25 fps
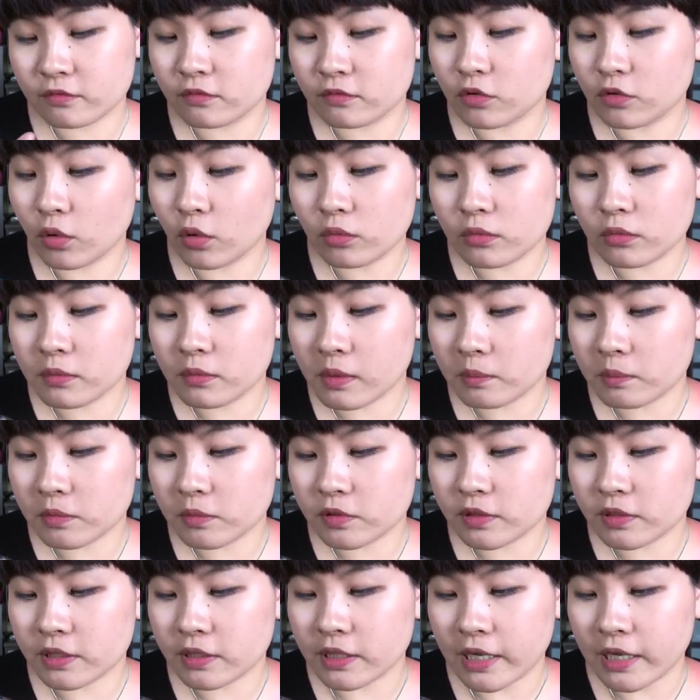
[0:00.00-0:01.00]
don't
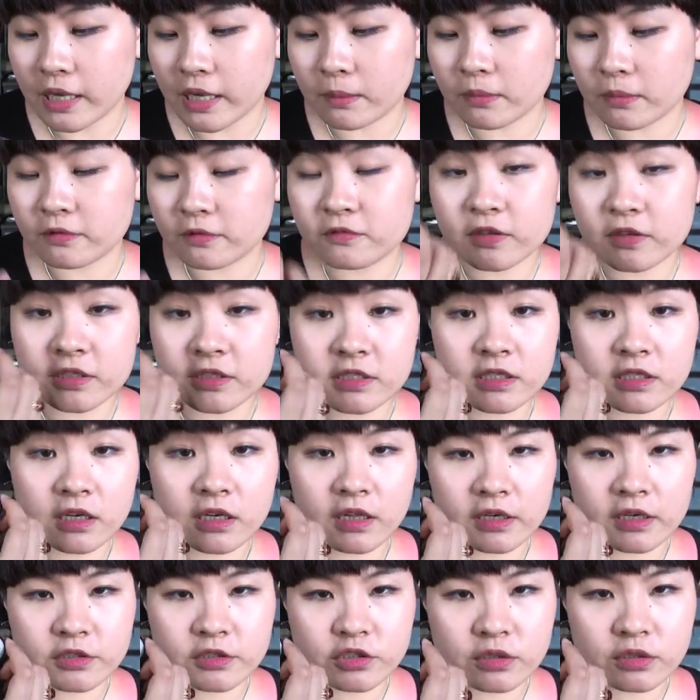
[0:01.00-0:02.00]
remember the name of this
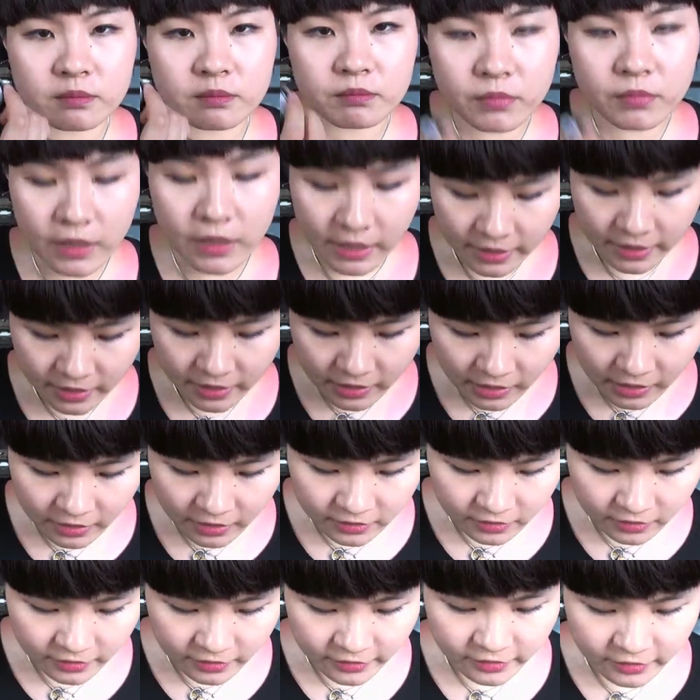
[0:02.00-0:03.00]
collection, but I
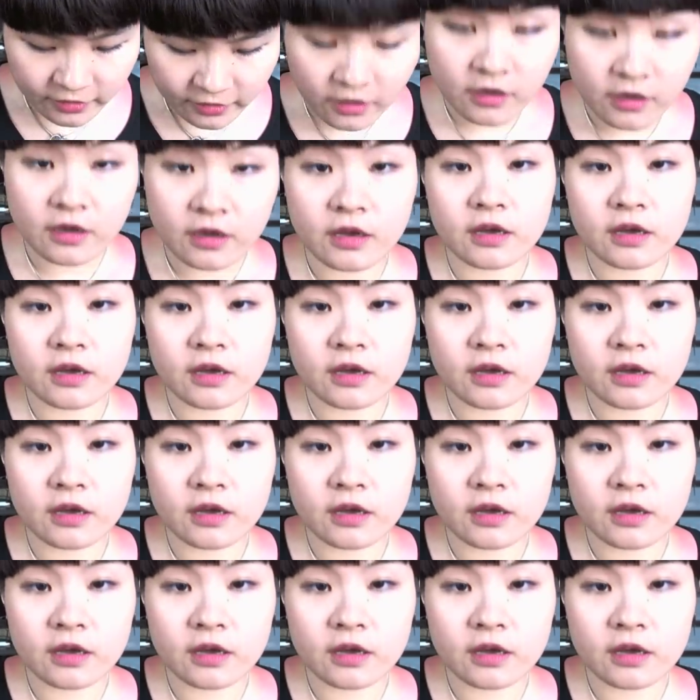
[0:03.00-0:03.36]
got a